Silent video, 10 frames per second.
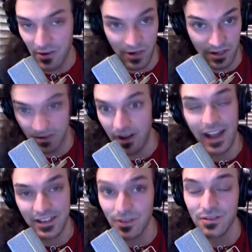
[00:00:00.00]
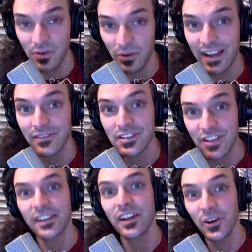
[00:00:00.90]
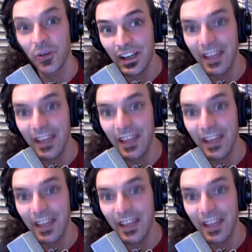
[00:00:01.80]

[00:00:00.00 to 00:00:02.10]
or iTunes or whatever, it's like, oh,